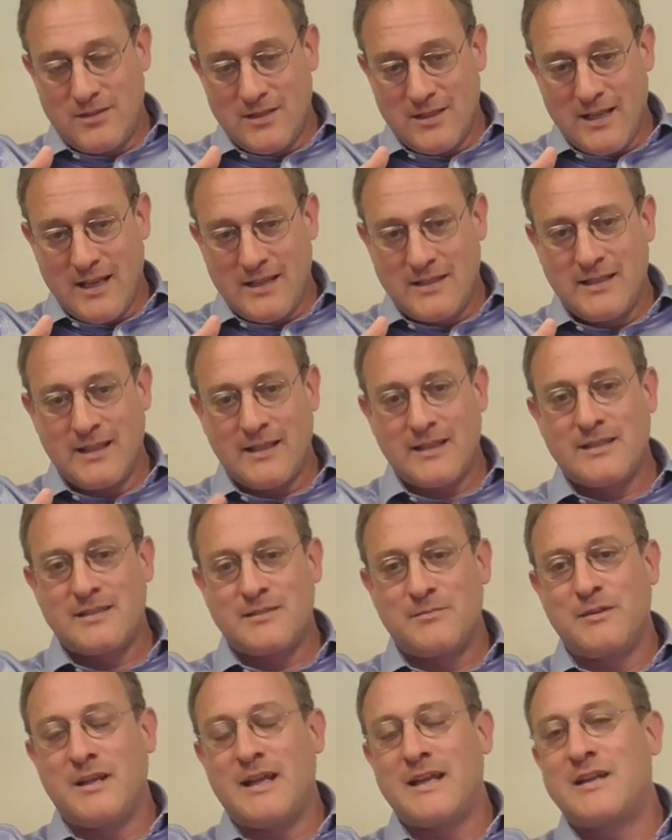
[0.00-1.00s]

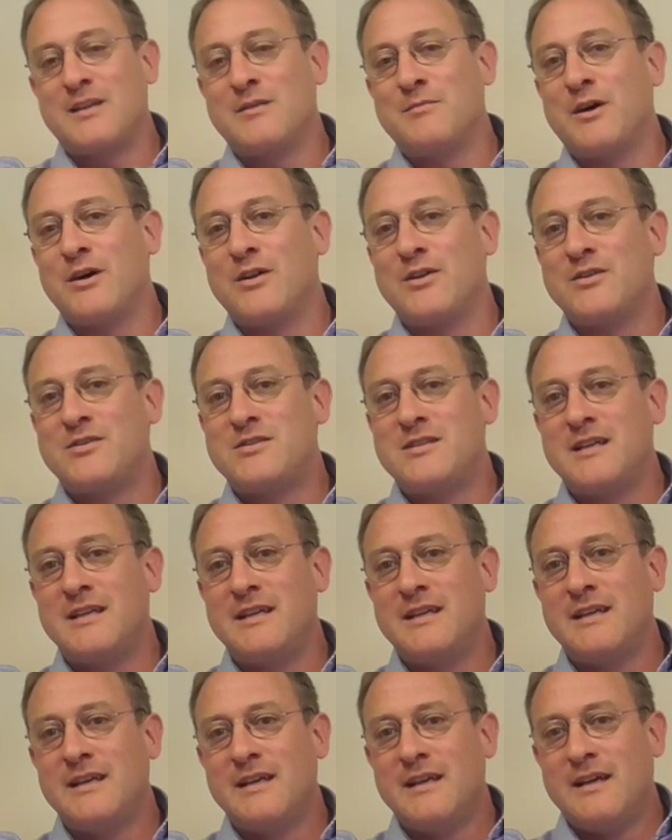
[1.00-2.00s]
genetics, molecular
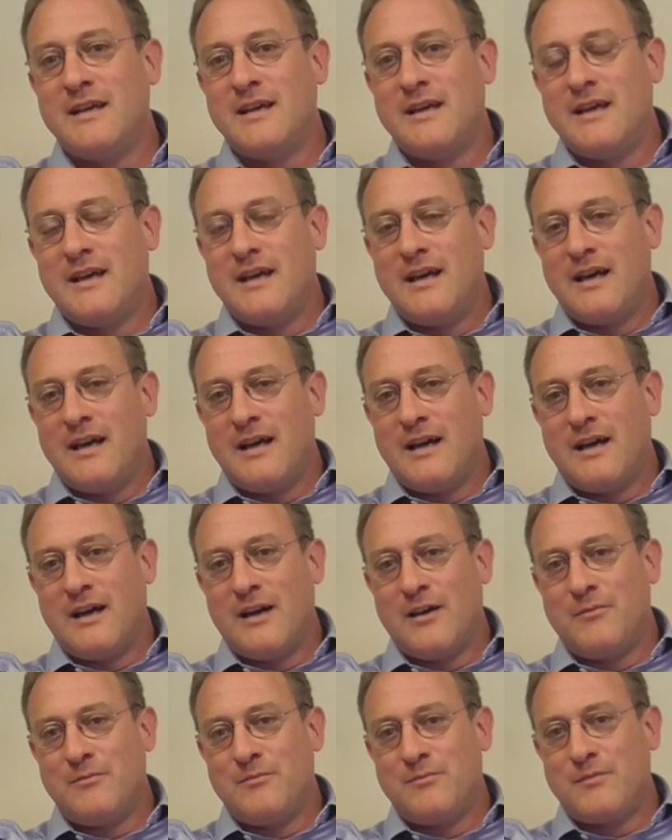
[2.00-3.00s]
biology,
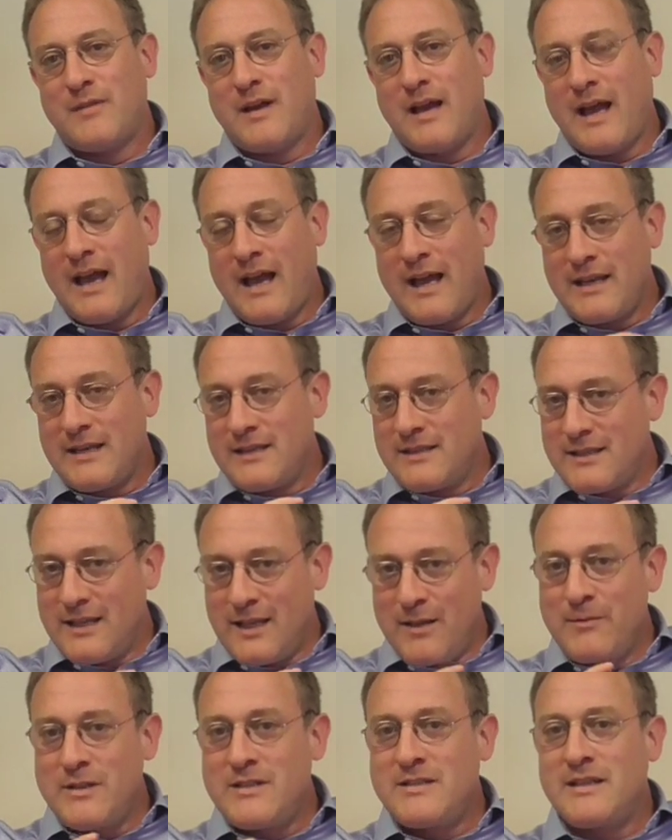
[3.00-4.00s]
um, and
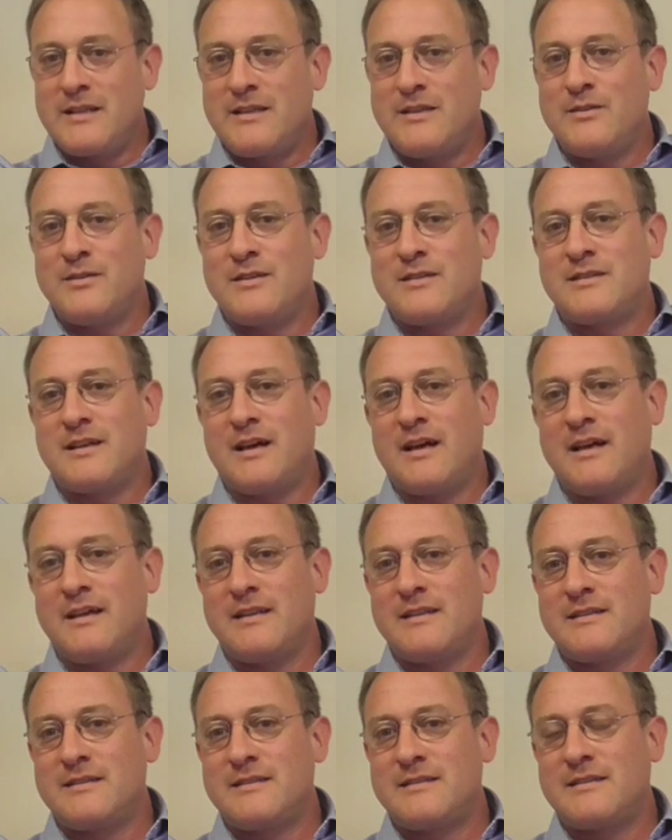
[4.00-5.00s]
imaging
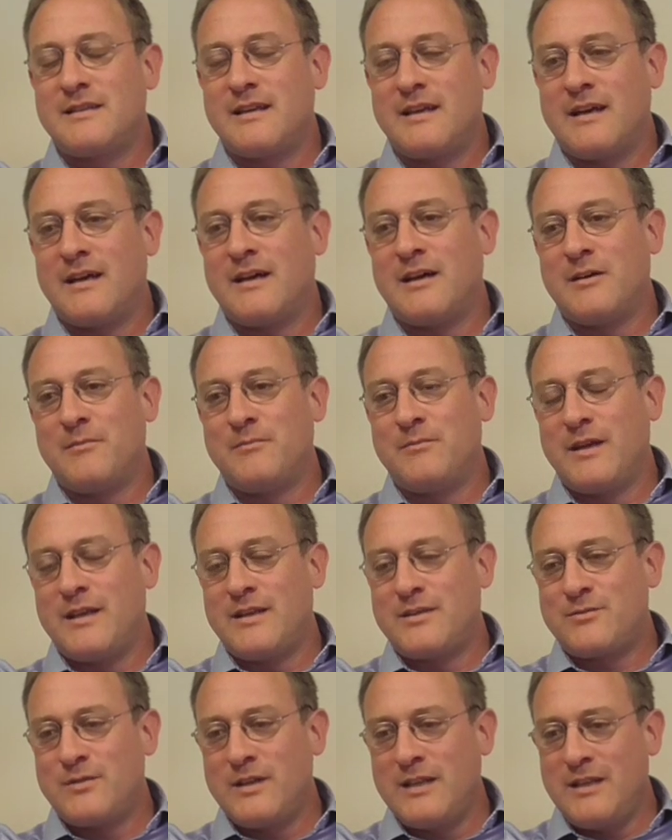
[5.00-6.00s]
neuroscience um,
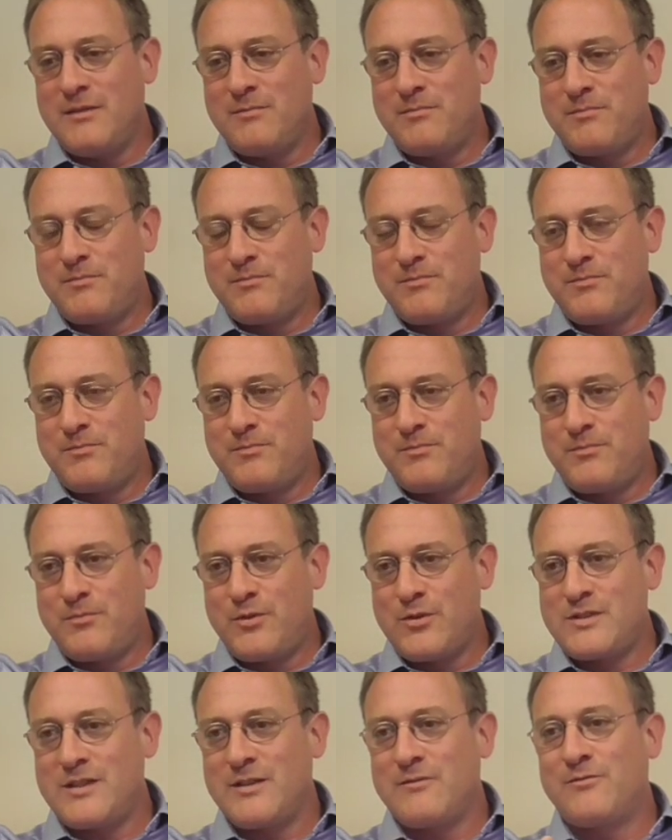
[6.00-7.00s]
is really
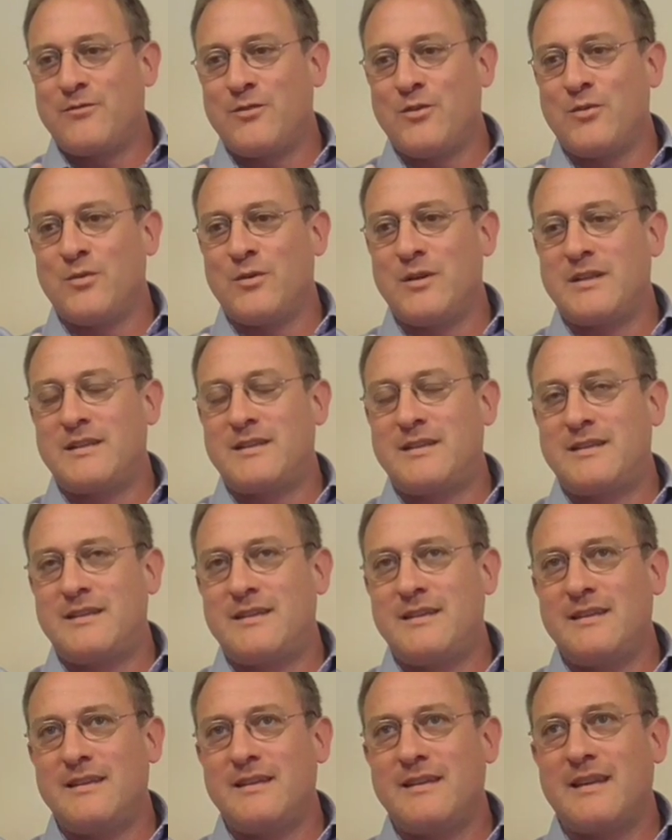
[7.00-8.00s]
pushing forward
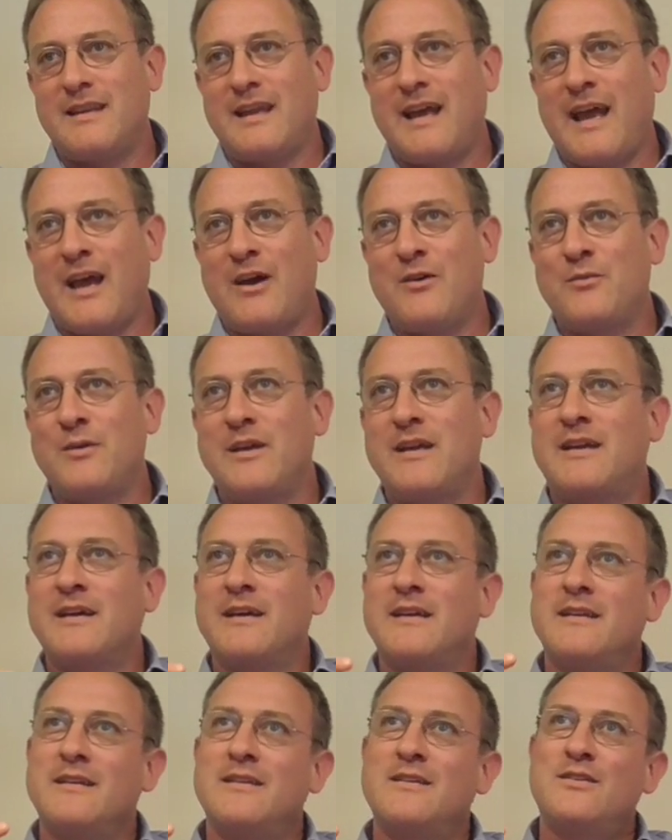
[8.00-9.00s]
how we
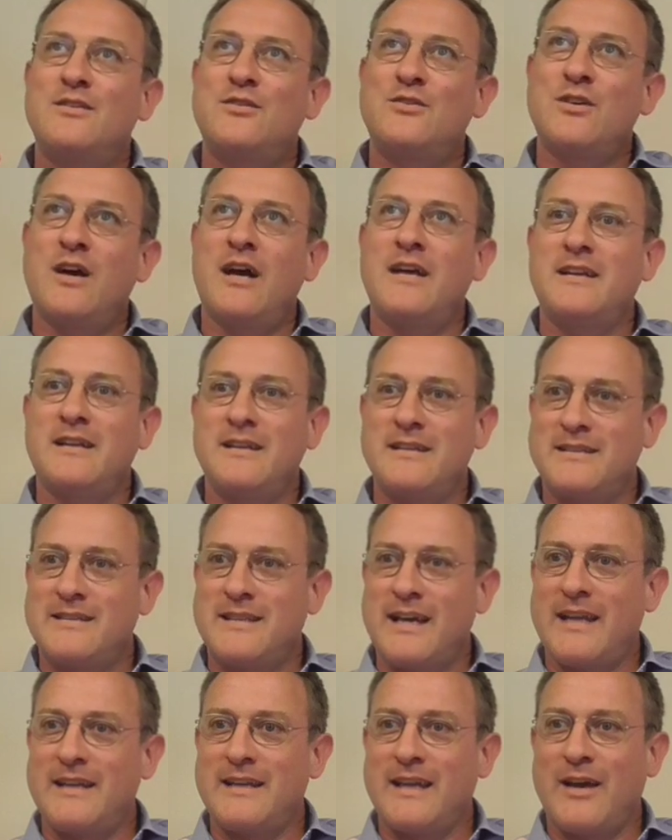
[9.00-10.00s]
can try and
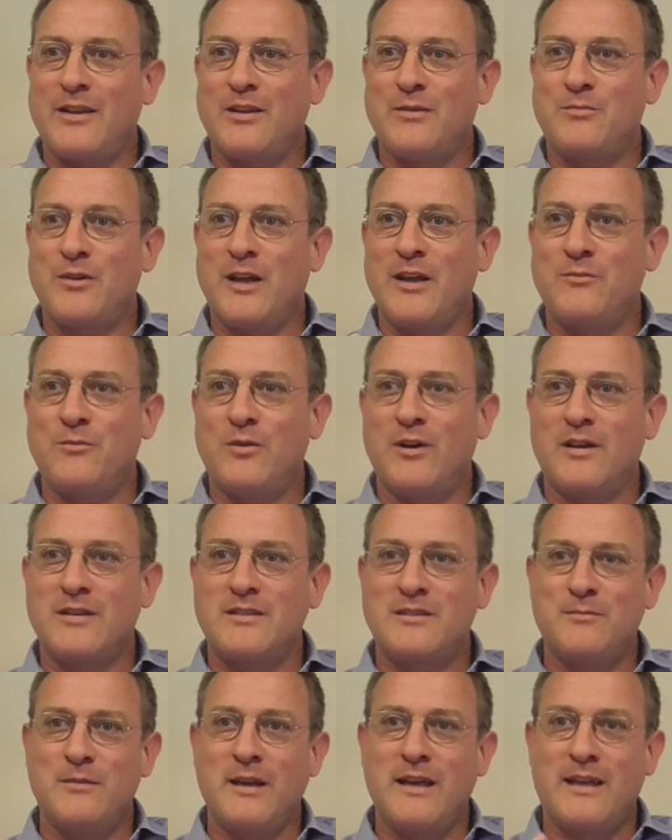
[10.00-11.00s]
understand how the brain
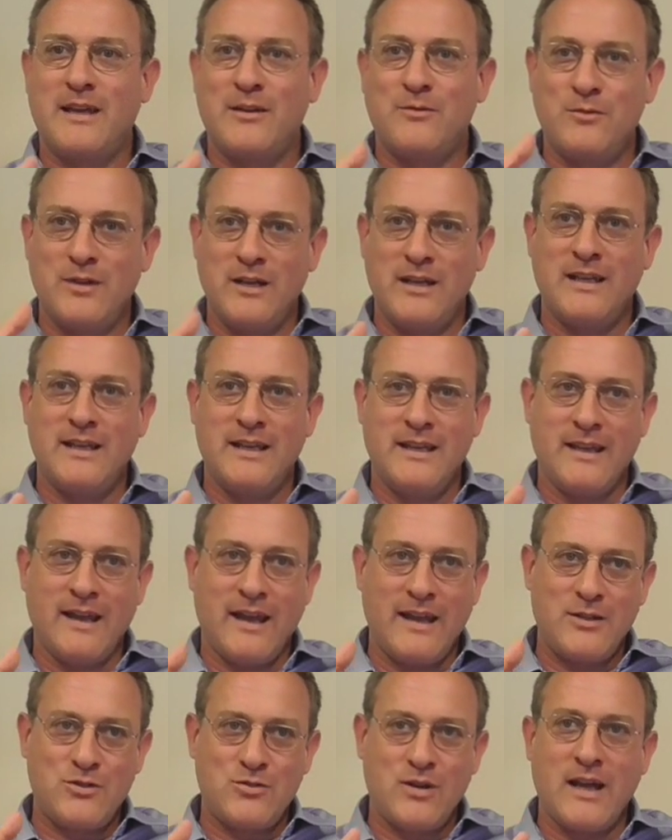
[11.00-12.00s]
works to make it really
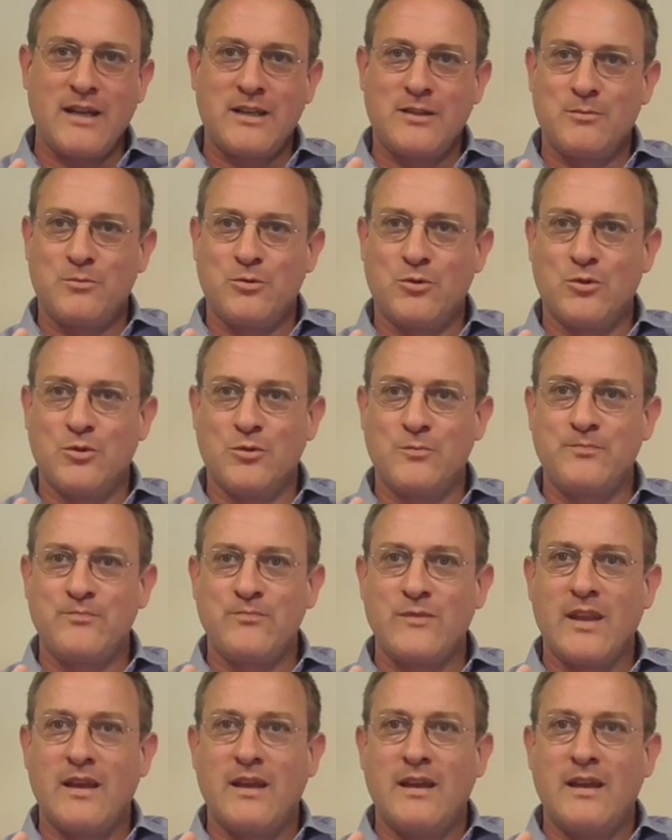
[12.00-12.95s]
a tractable